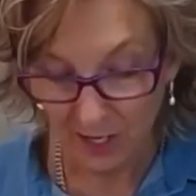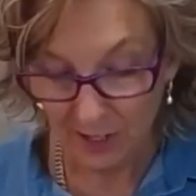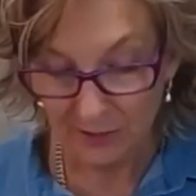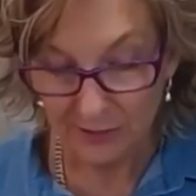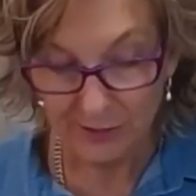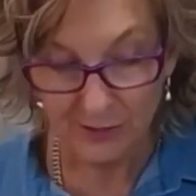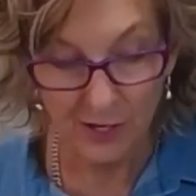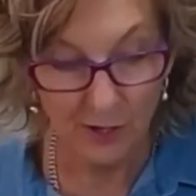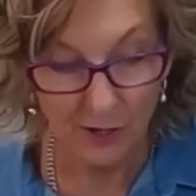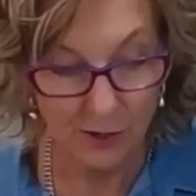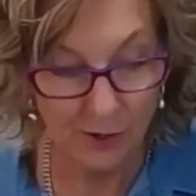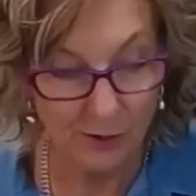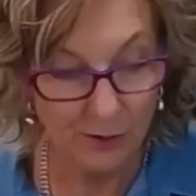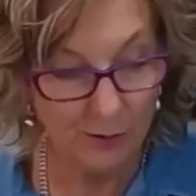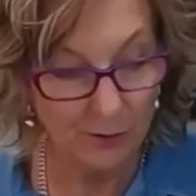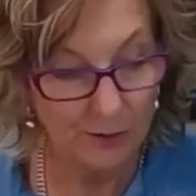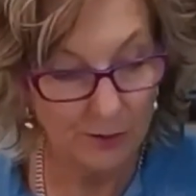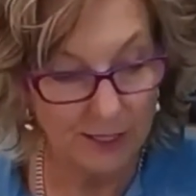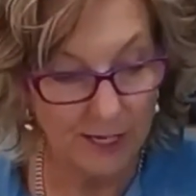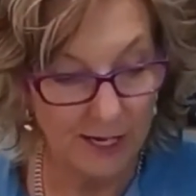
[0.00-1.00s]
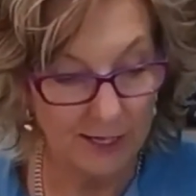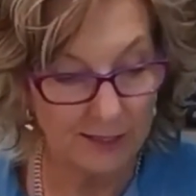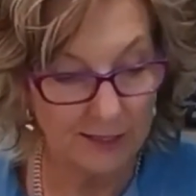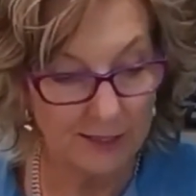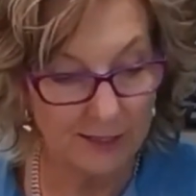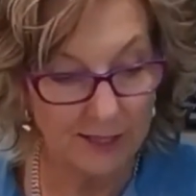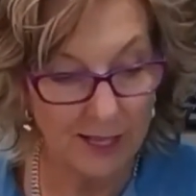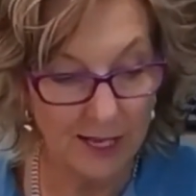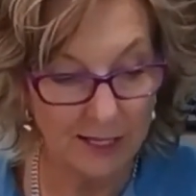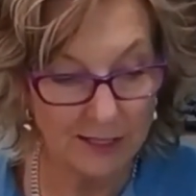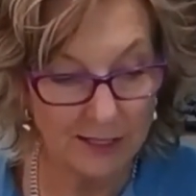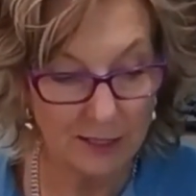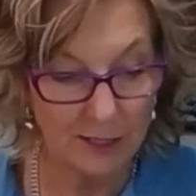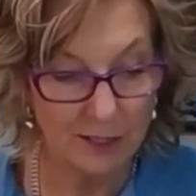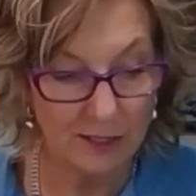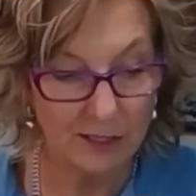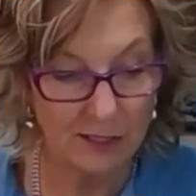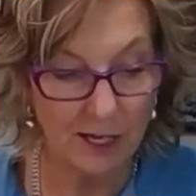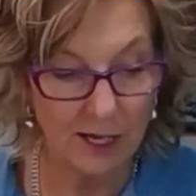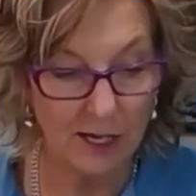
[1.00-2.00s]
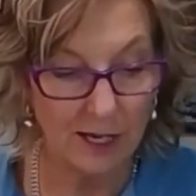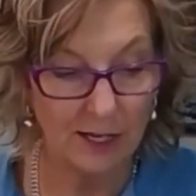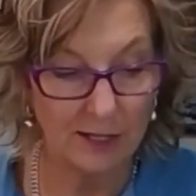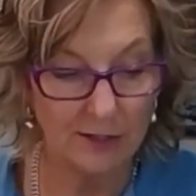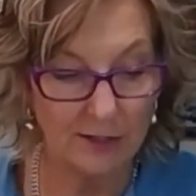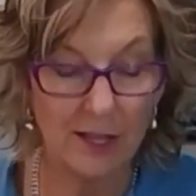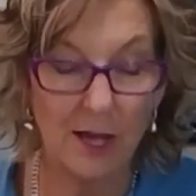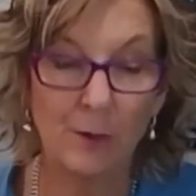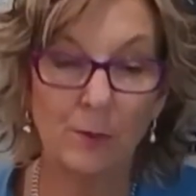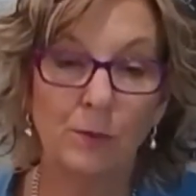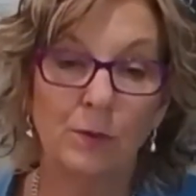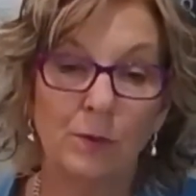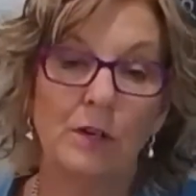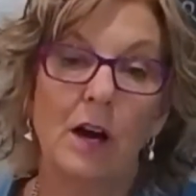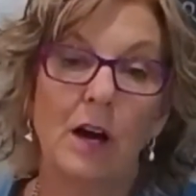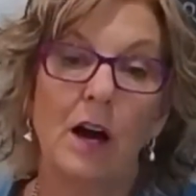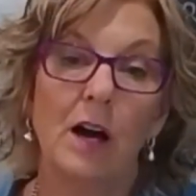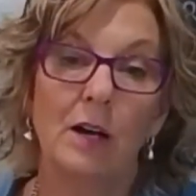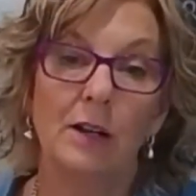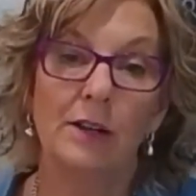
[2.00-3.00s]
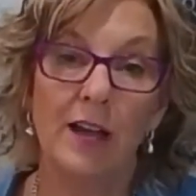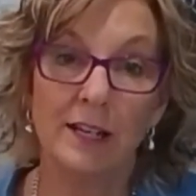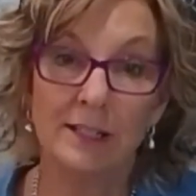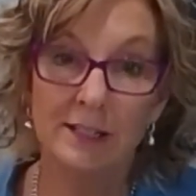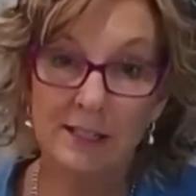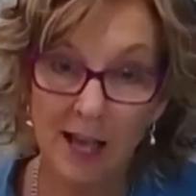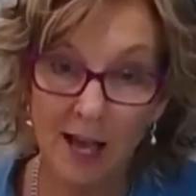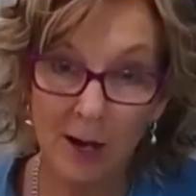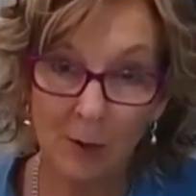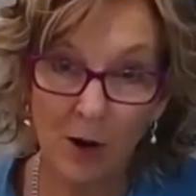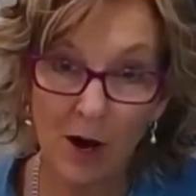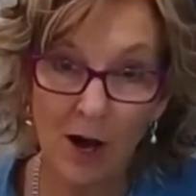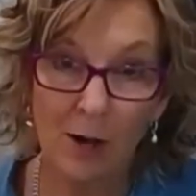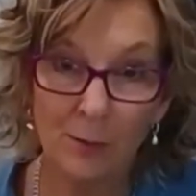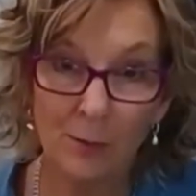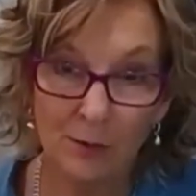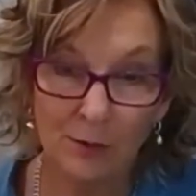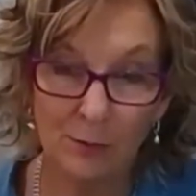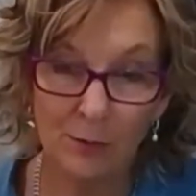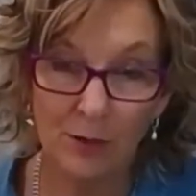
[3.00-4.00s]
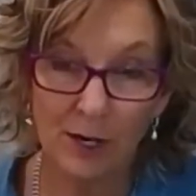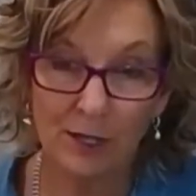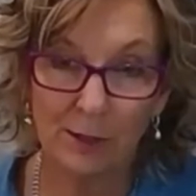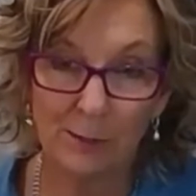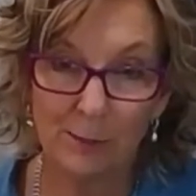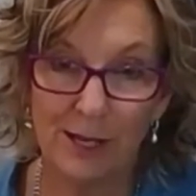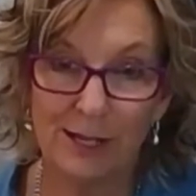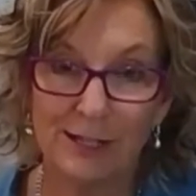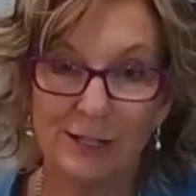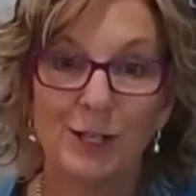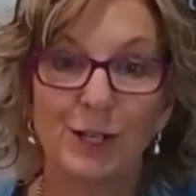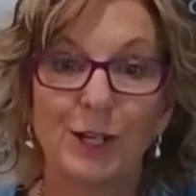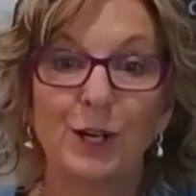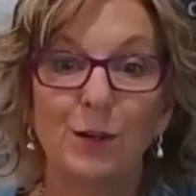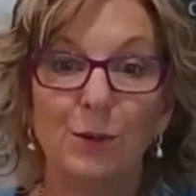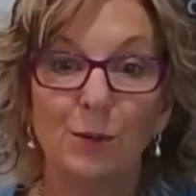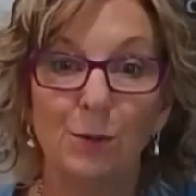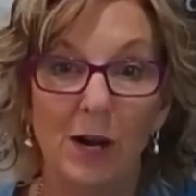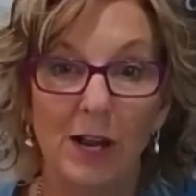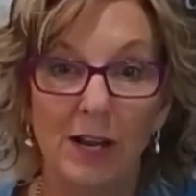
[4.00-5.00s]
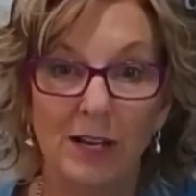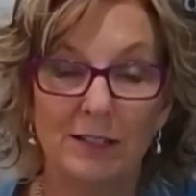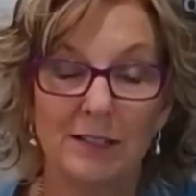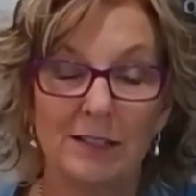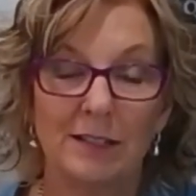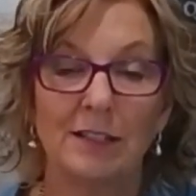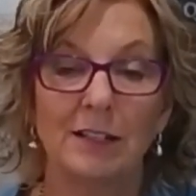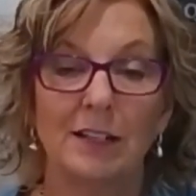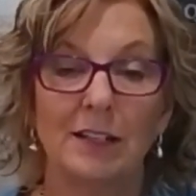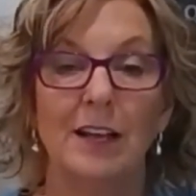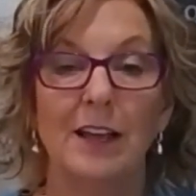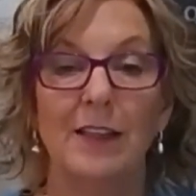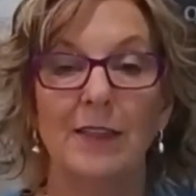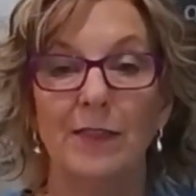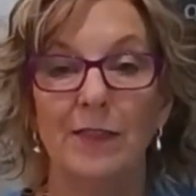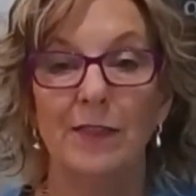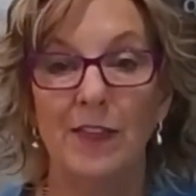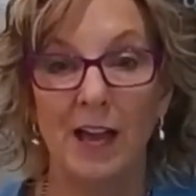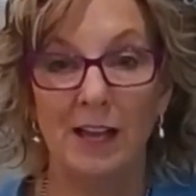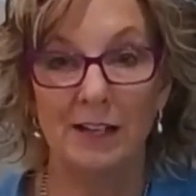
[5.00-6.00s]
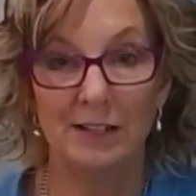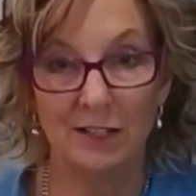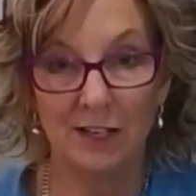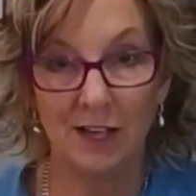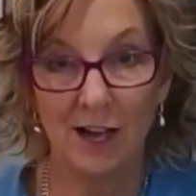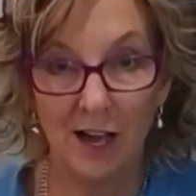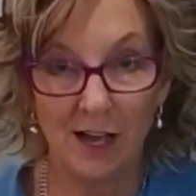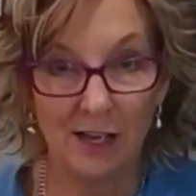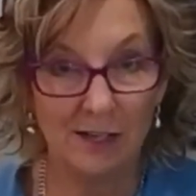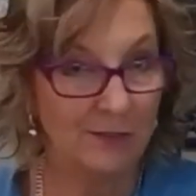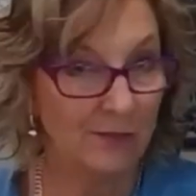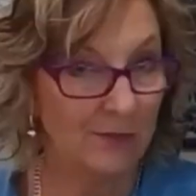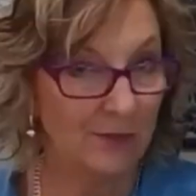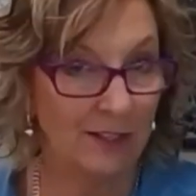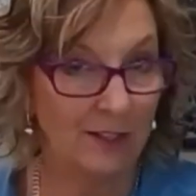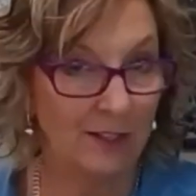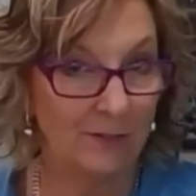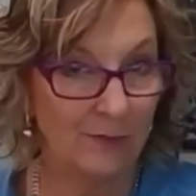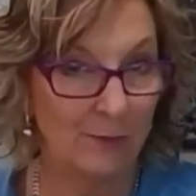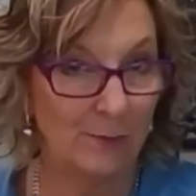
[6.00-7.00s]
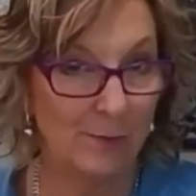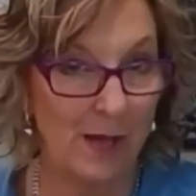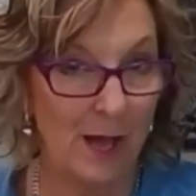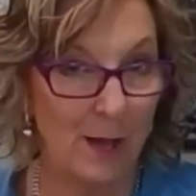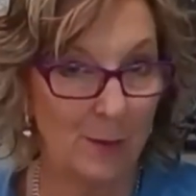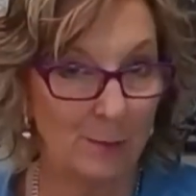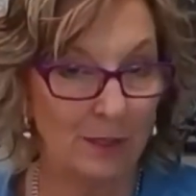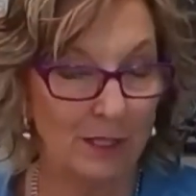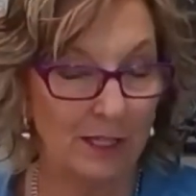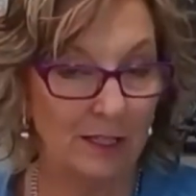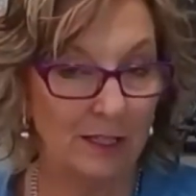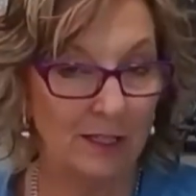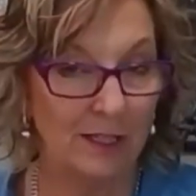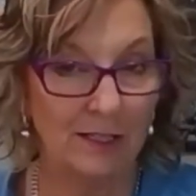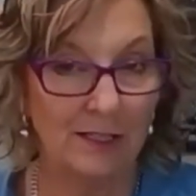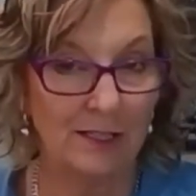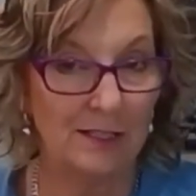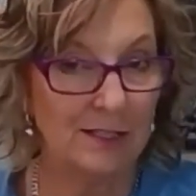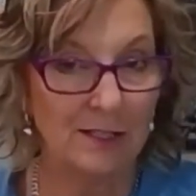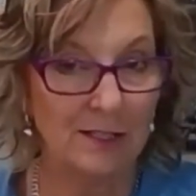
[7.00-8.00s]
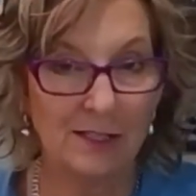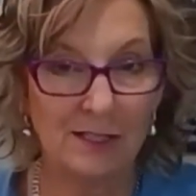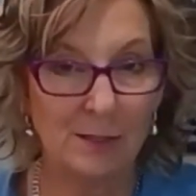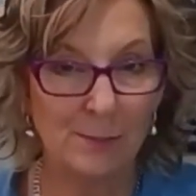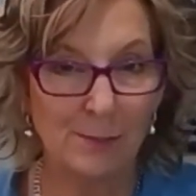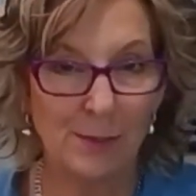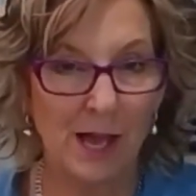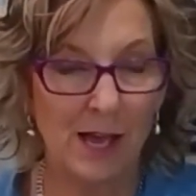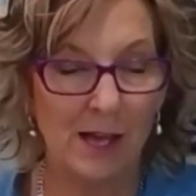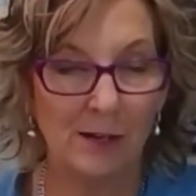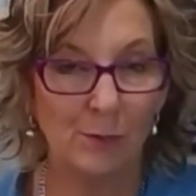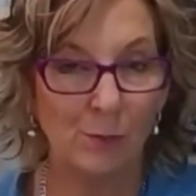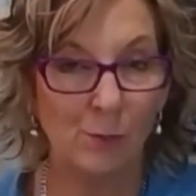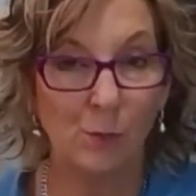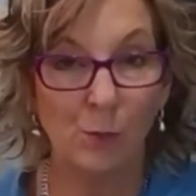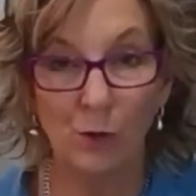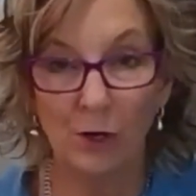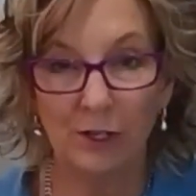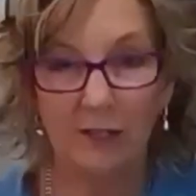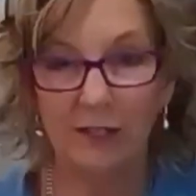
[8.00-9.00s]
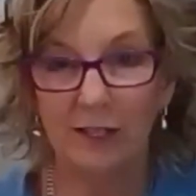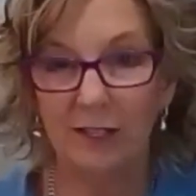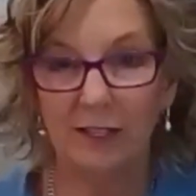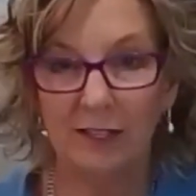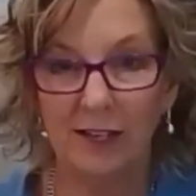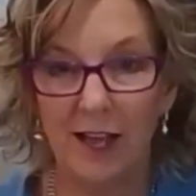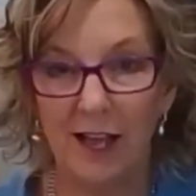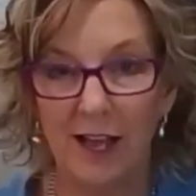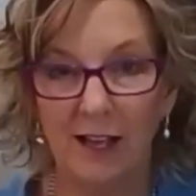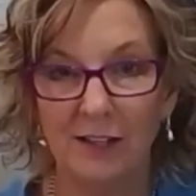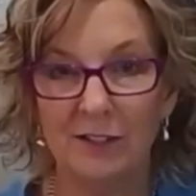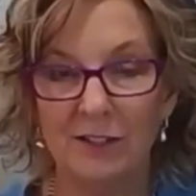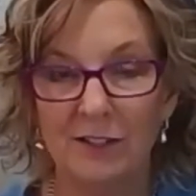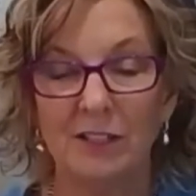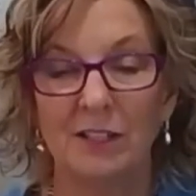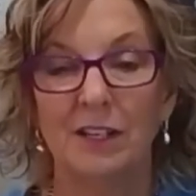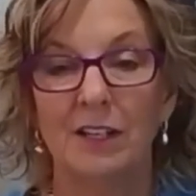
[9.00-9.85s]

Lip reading: So yes, that's how I would recommend to correct that kind of thing from happening. And it's just about working it out.